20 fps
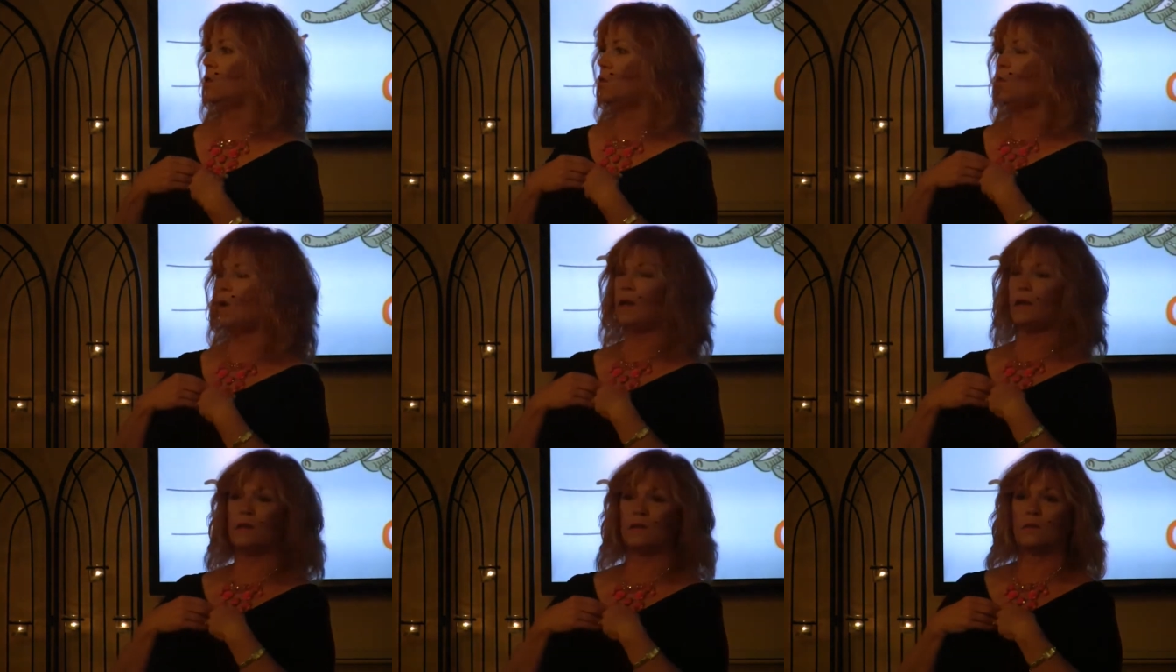
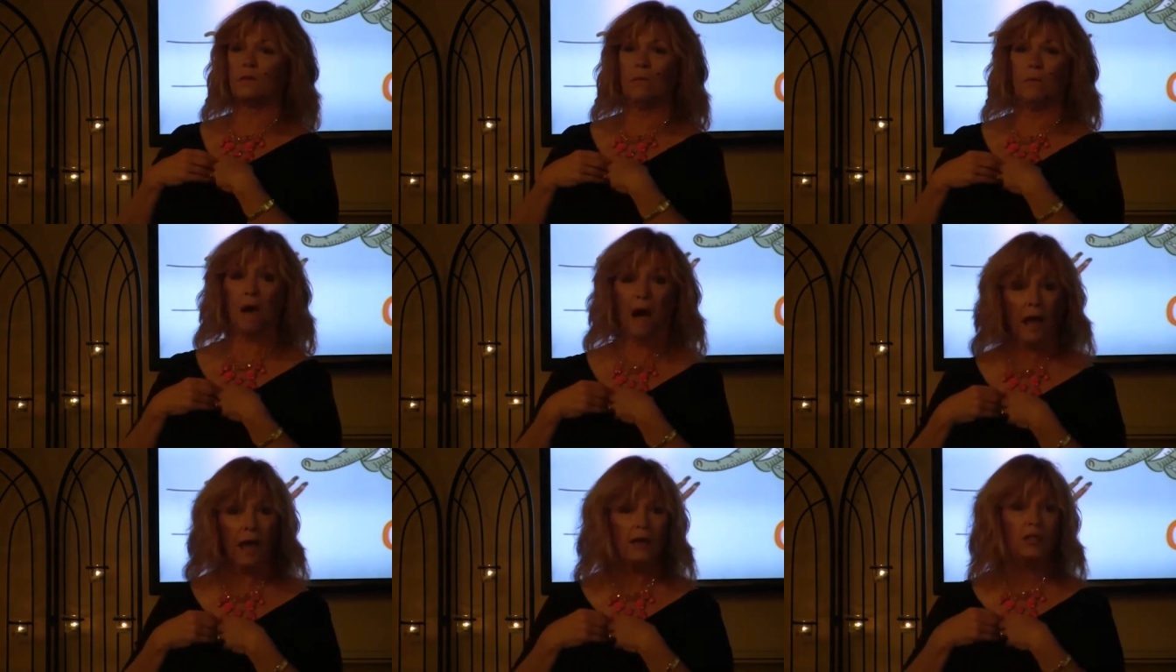What does
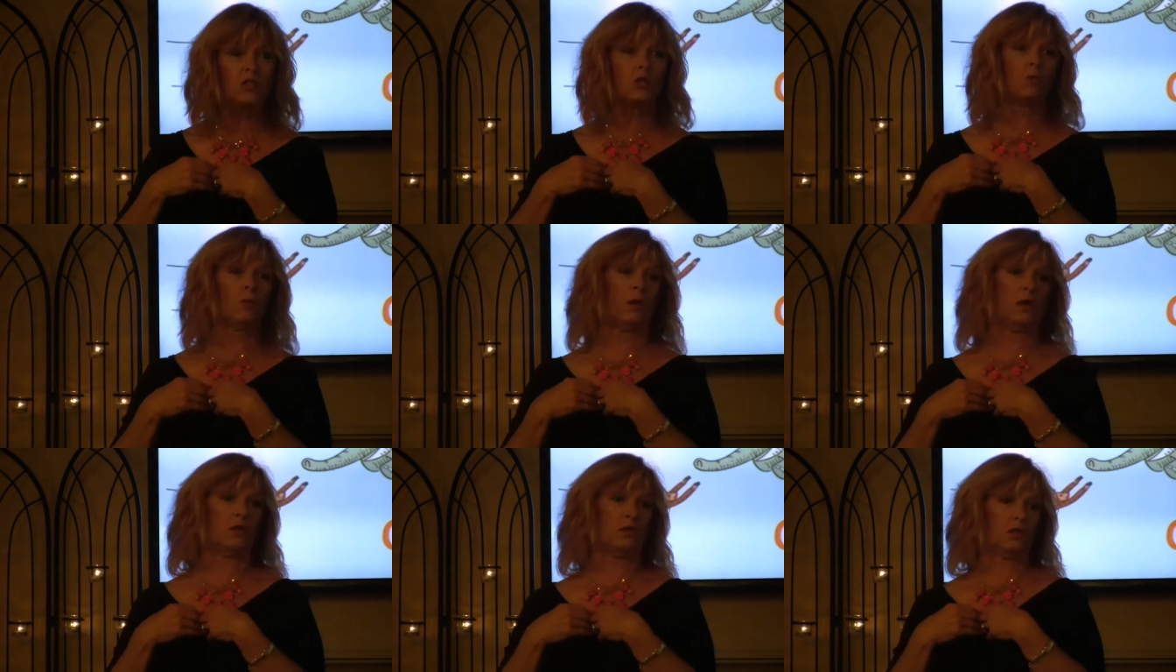my
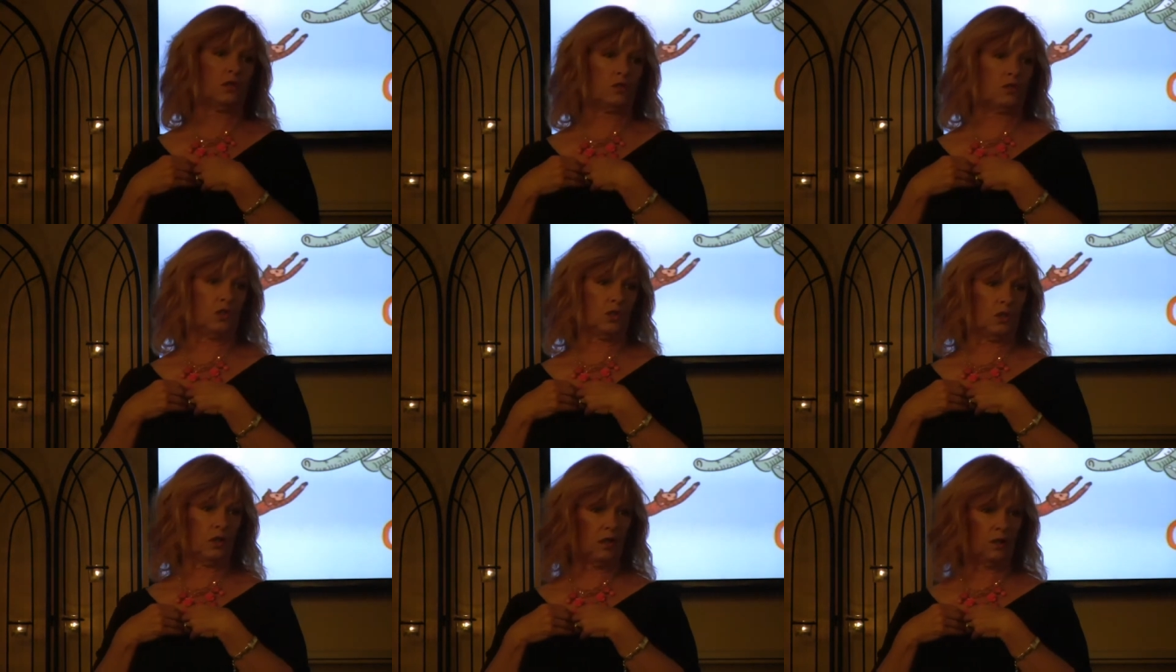spiritual
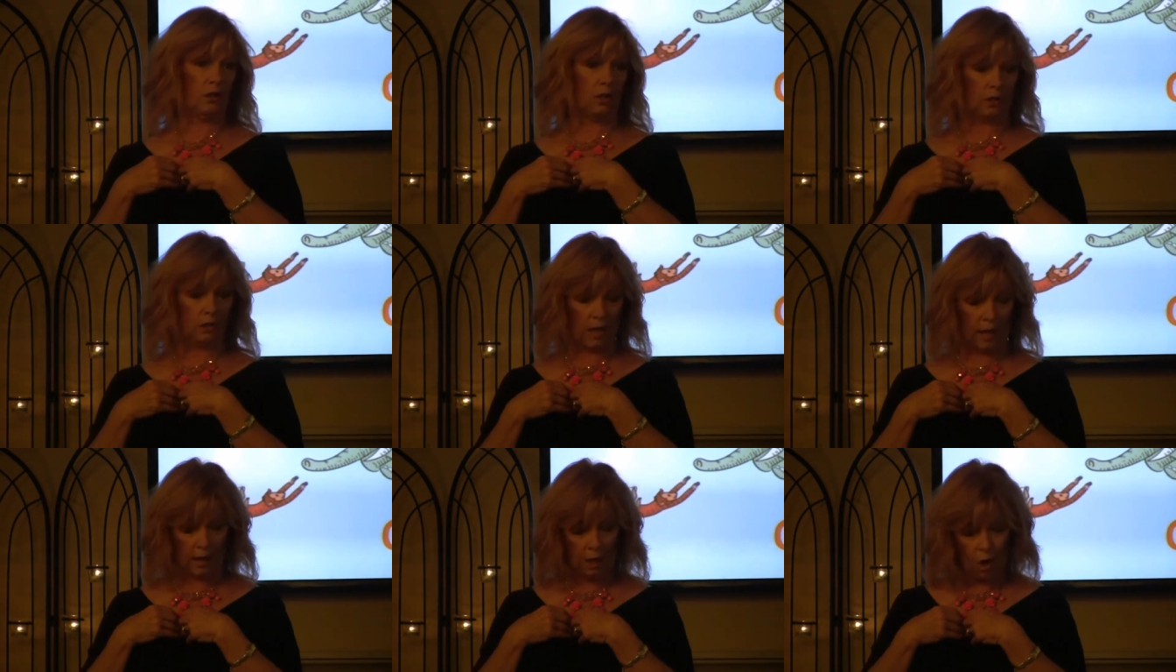journey
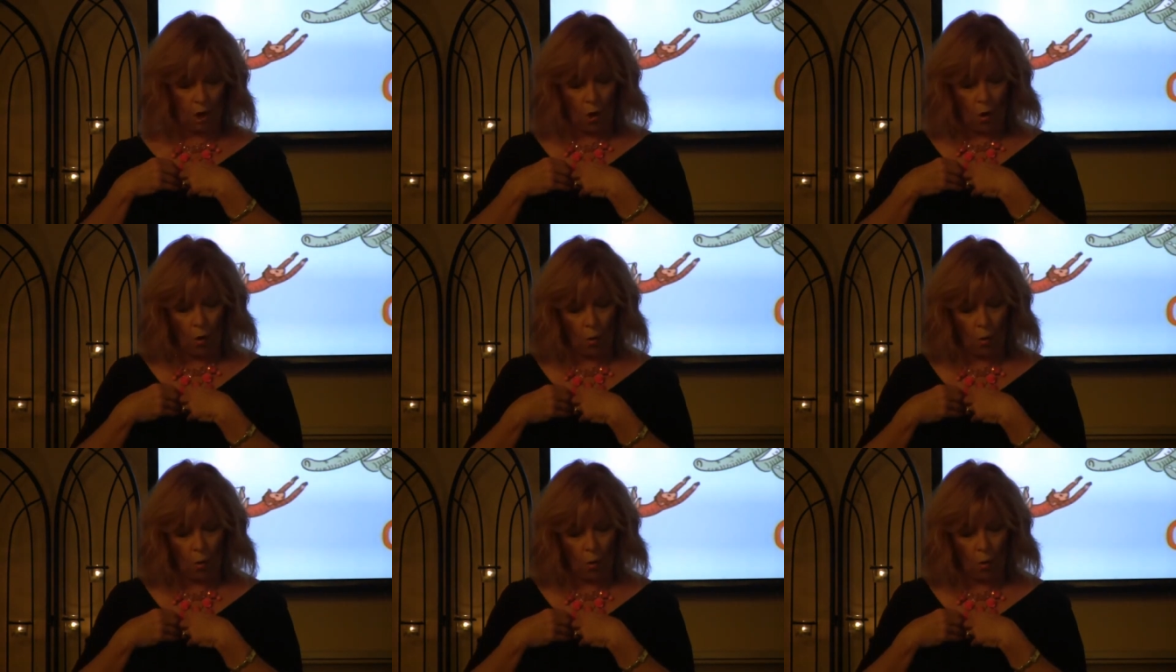look like?